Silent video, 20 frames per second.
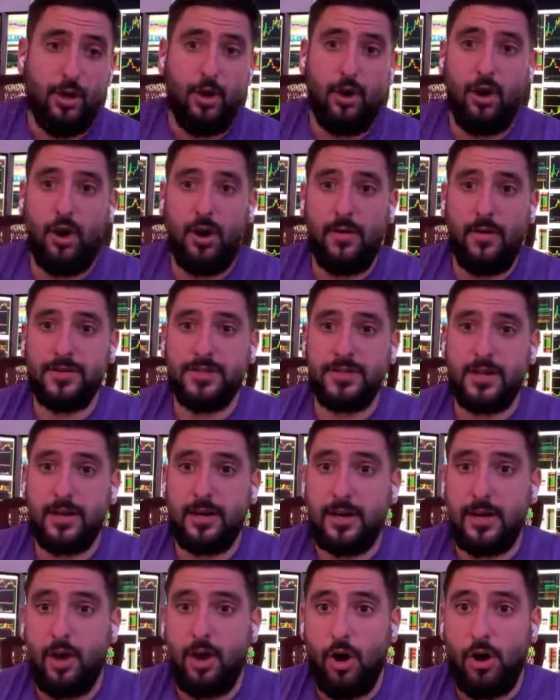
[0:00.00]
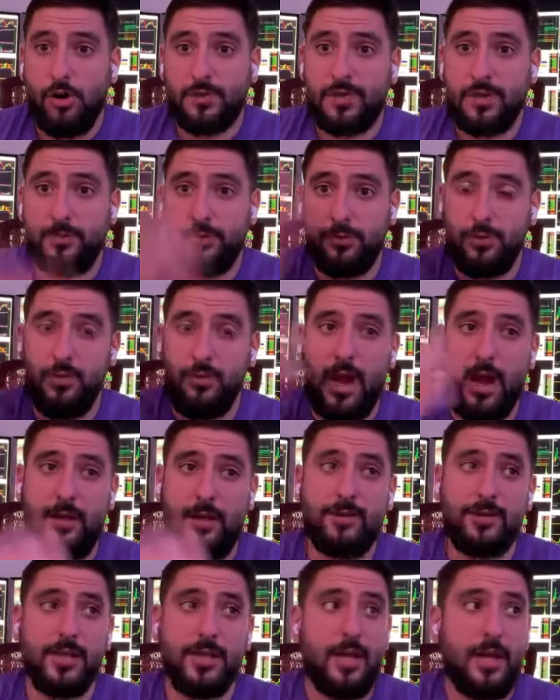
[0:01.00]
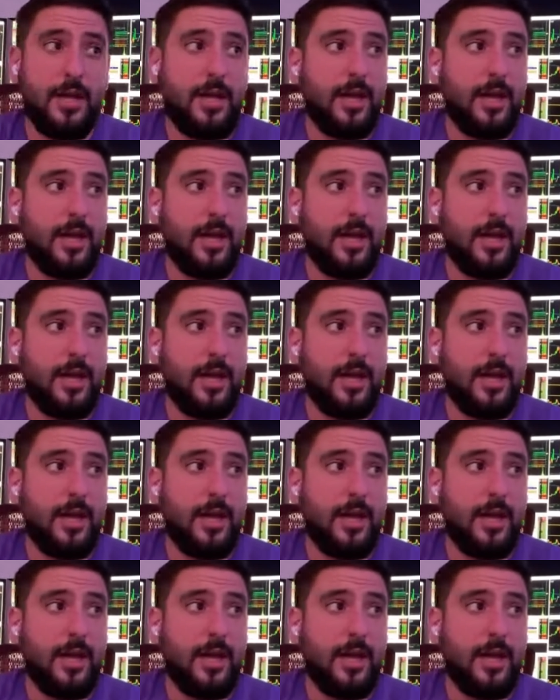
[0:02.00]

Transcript: All of a sudden, it halts up $2.